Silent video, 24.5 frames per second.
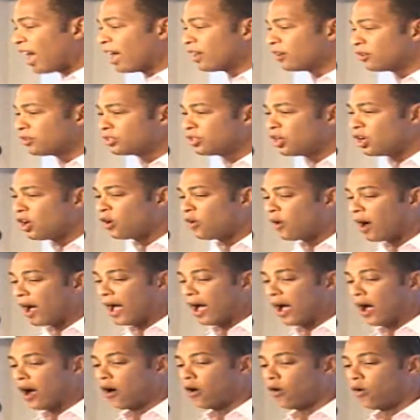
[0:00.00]
I don't know
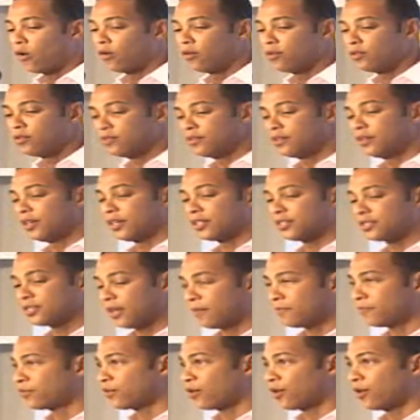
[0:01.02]
how
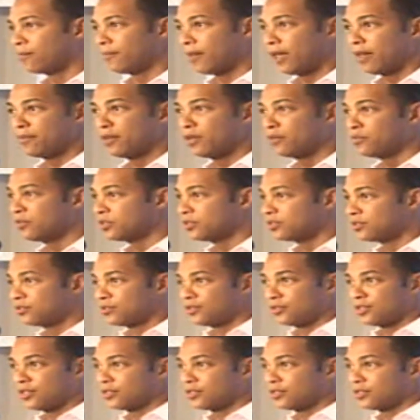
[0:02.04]
except for maybe it was